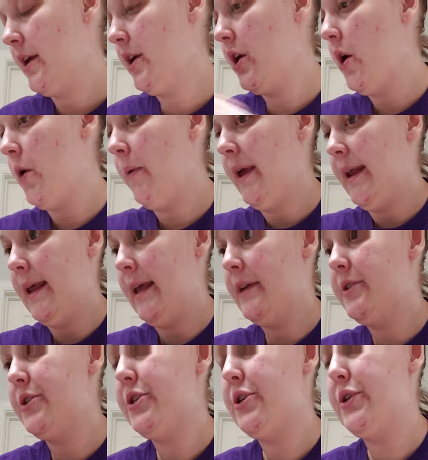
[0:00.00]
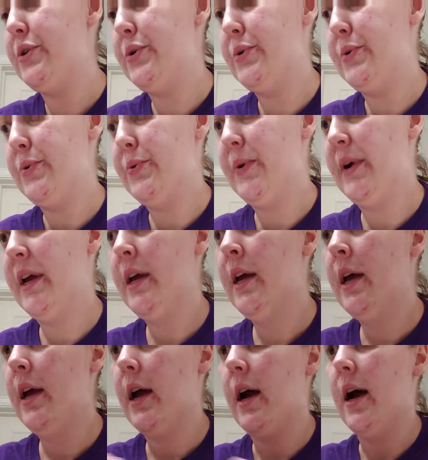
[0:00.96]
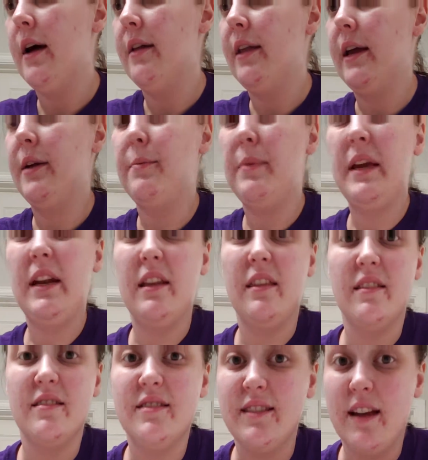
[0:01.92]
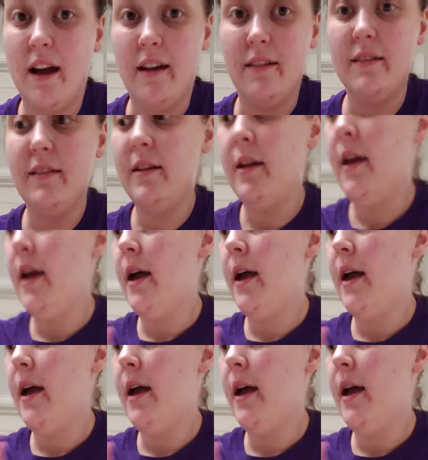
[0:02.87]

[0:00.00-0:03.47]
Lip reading: going into like being in the sun,